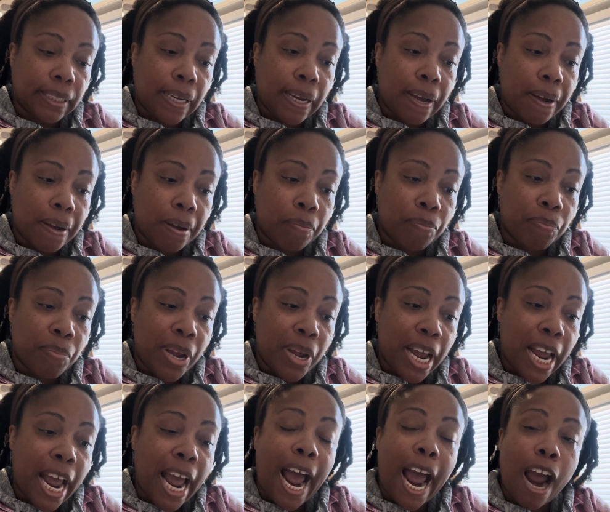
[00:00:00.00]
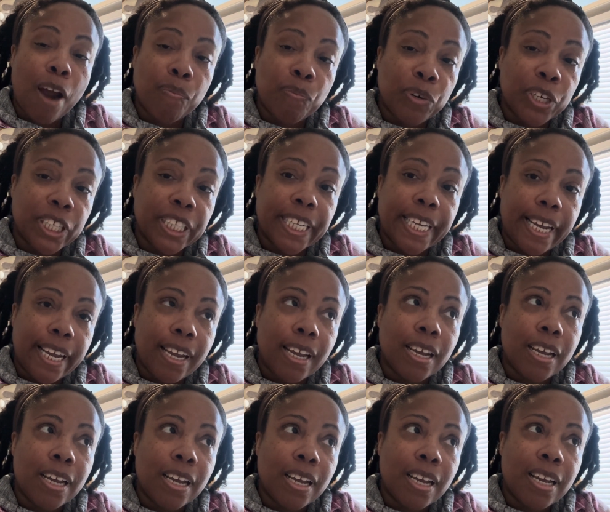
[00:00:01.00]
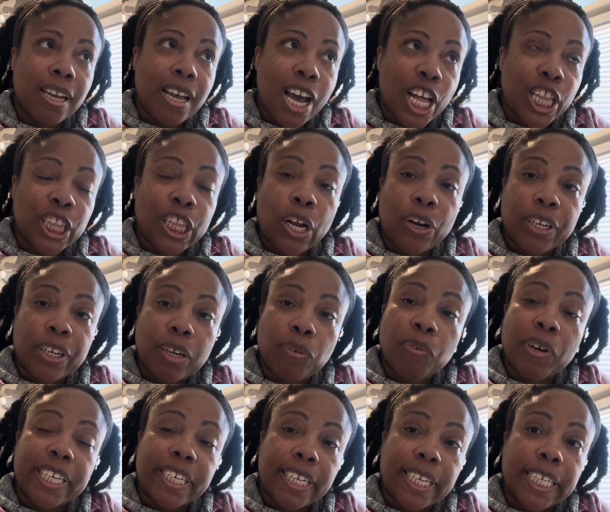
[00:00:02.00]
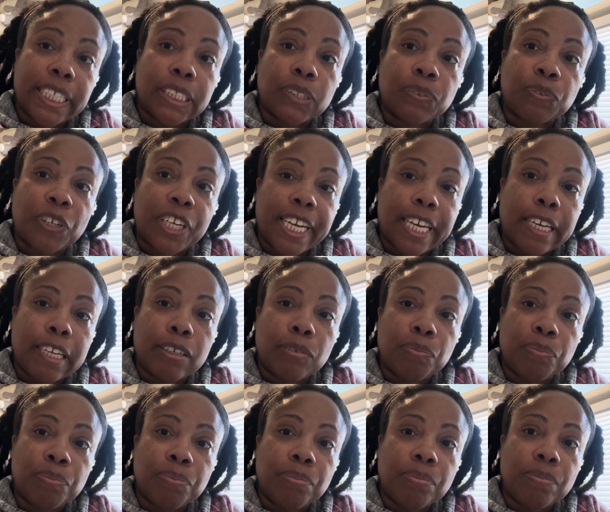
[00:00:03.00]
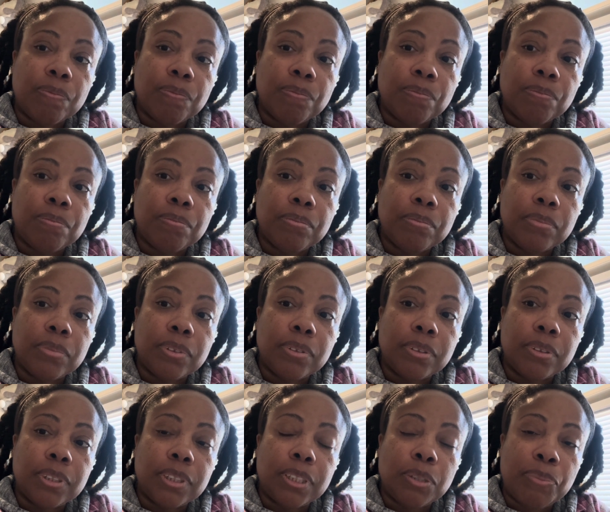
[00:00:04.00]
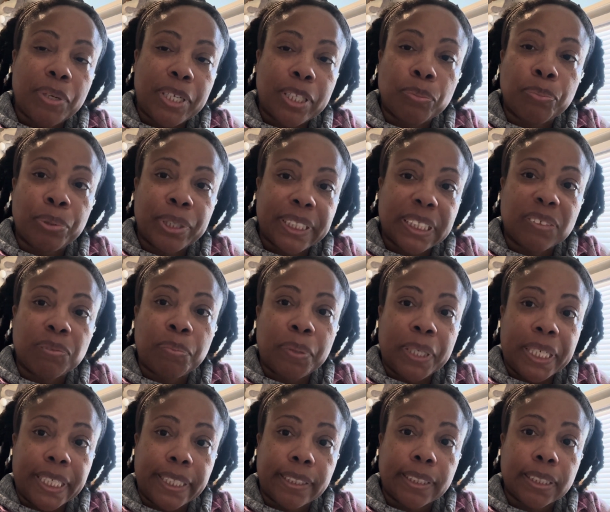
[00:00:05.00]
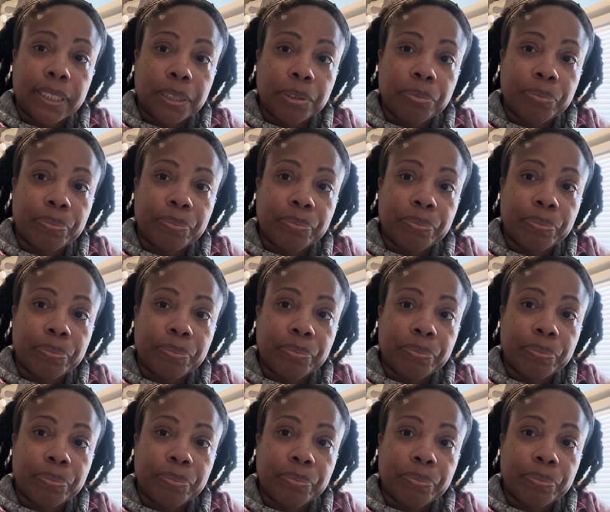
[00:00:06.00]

Um, I'm really learning what it is for him to be the Prince of Peace.